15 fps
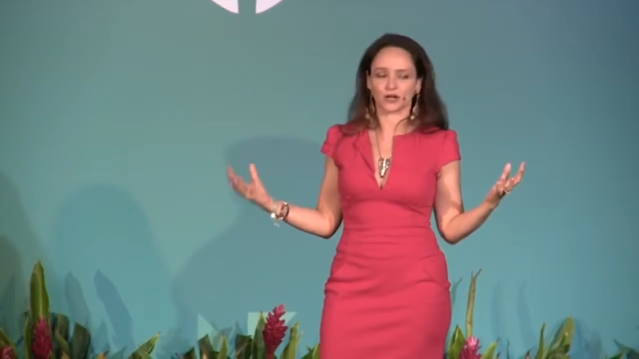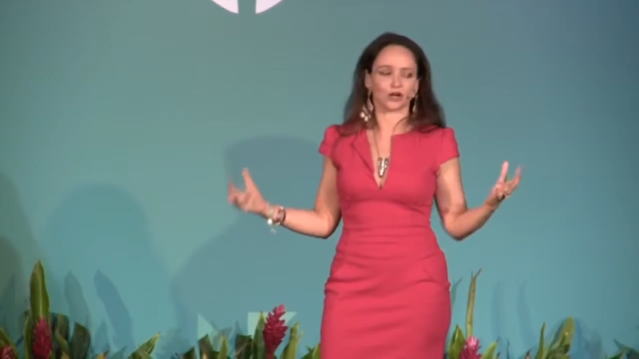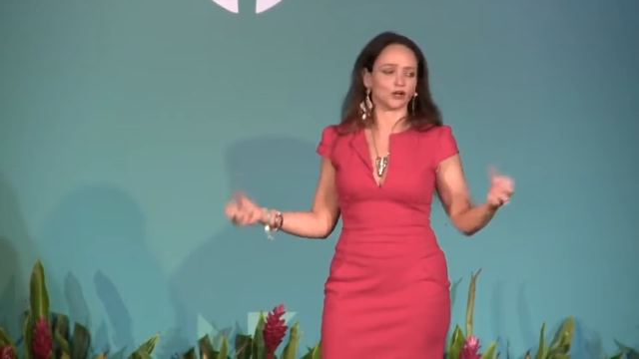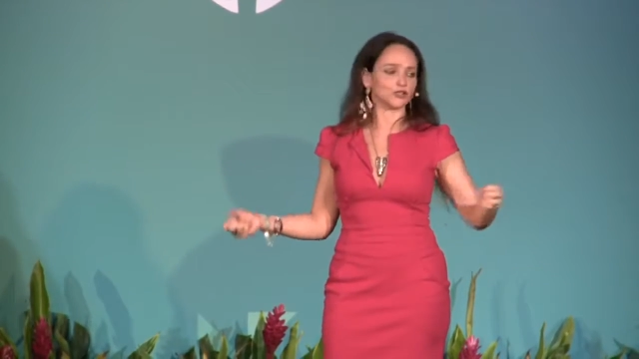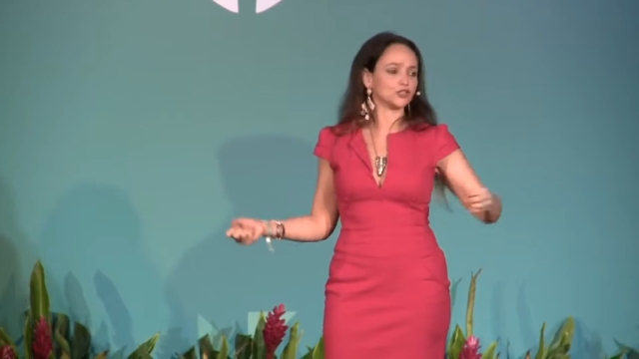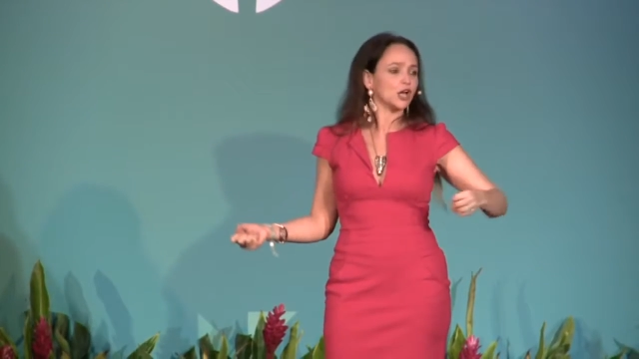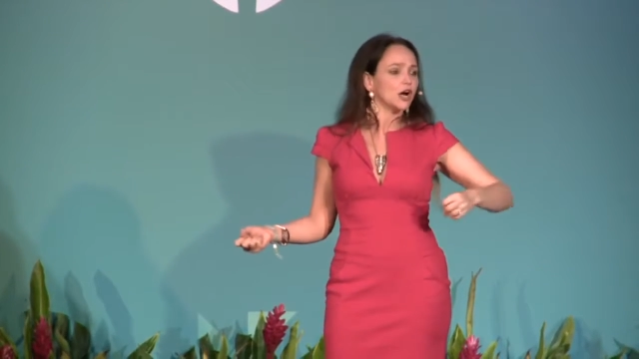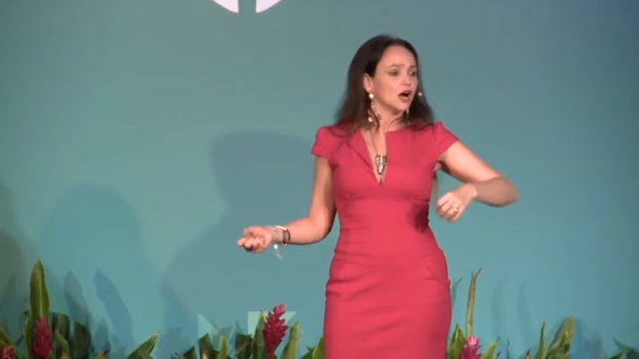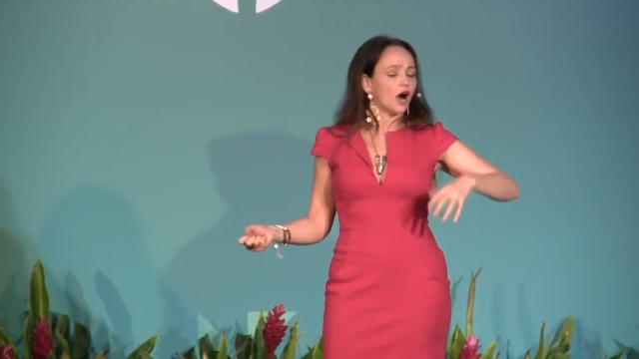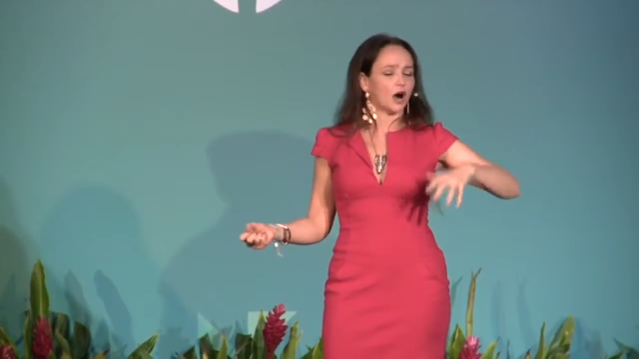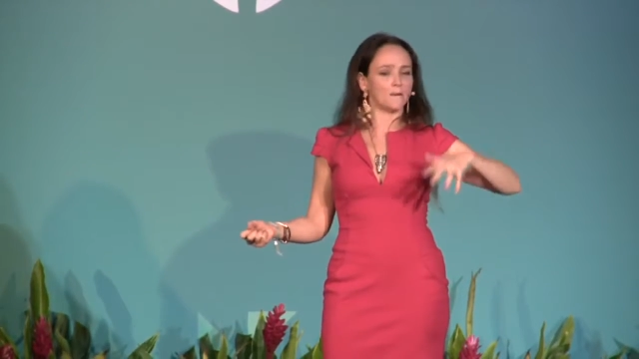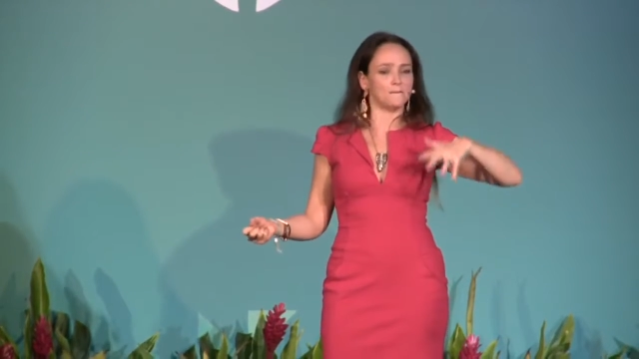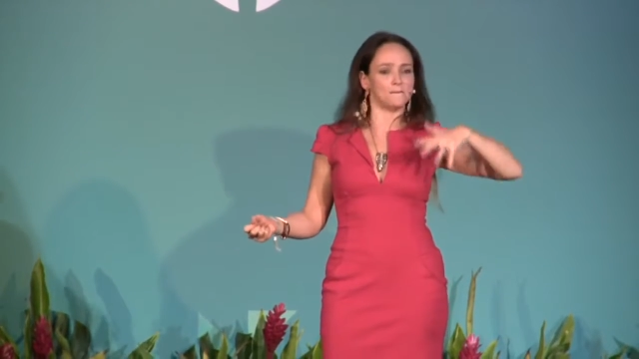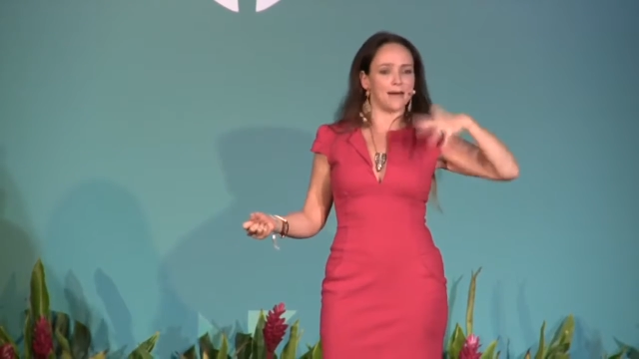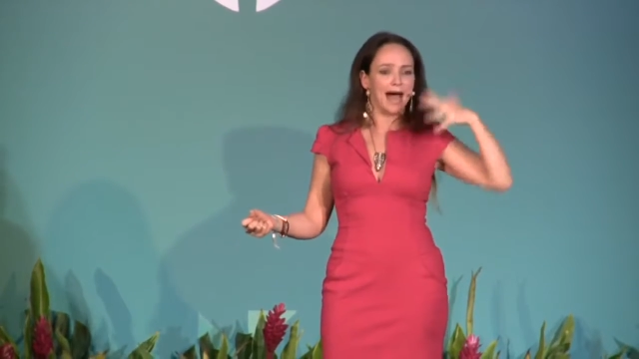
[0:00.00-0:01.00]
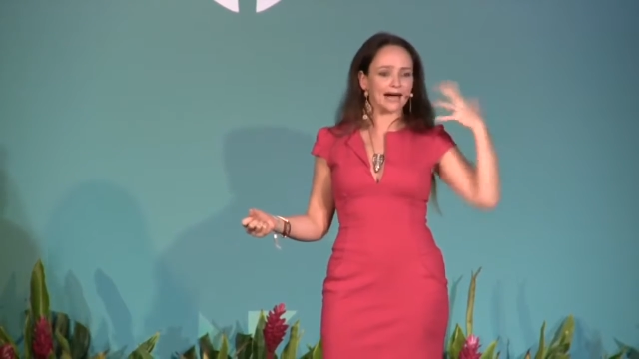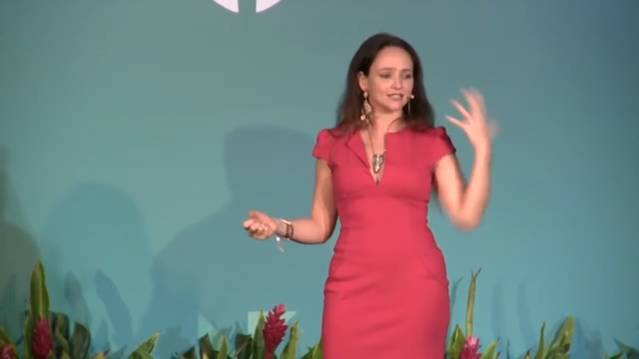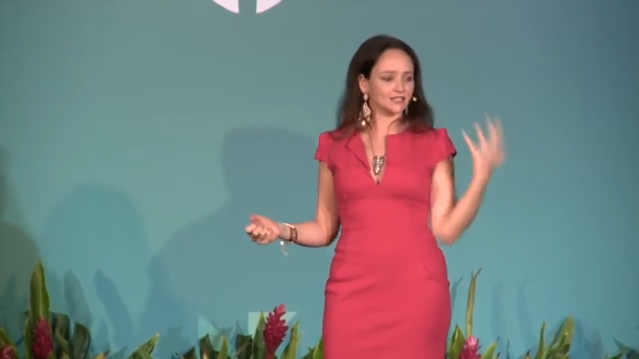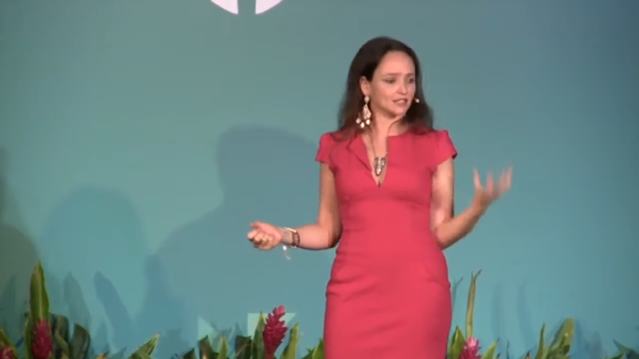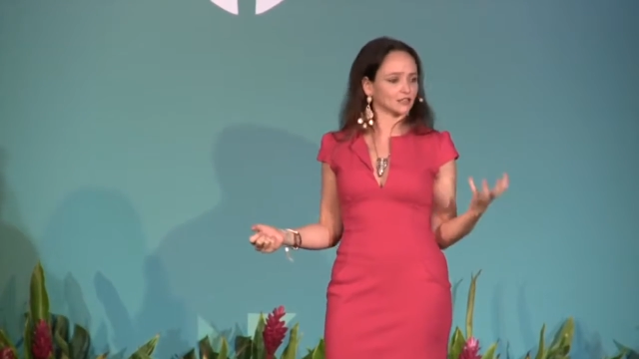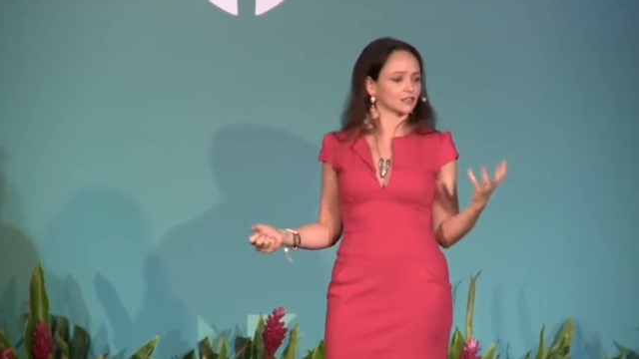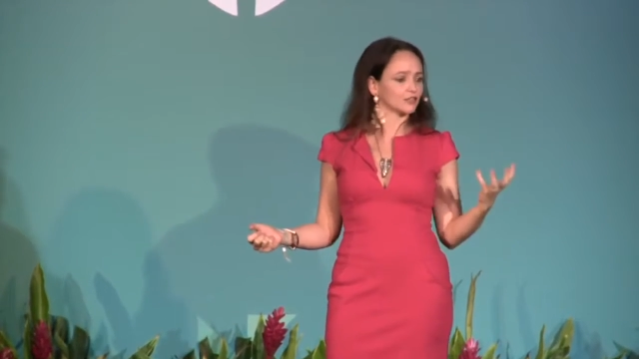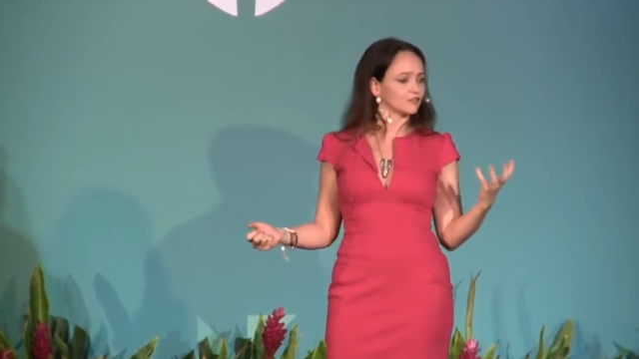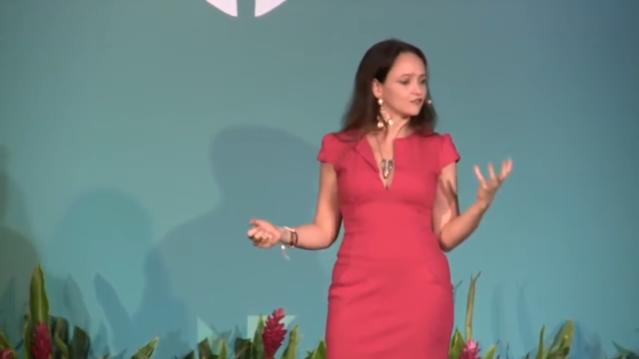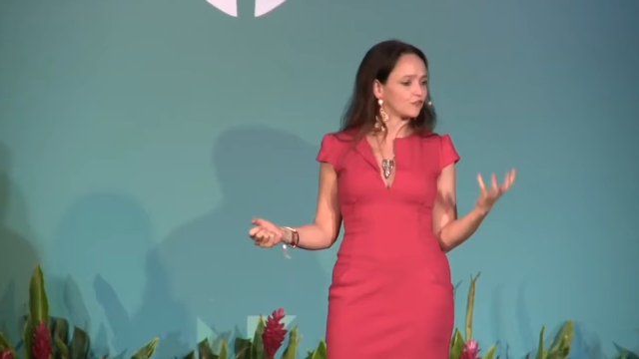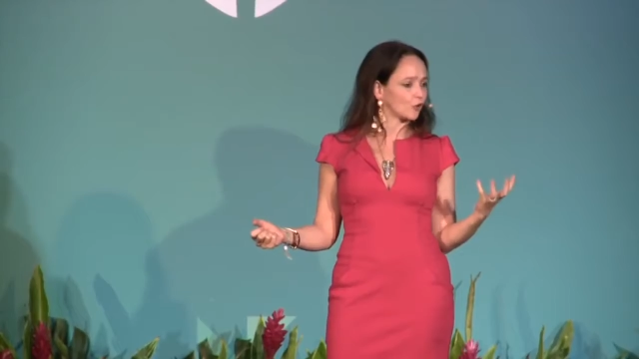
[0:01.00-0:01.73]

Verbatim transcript: There is a masculine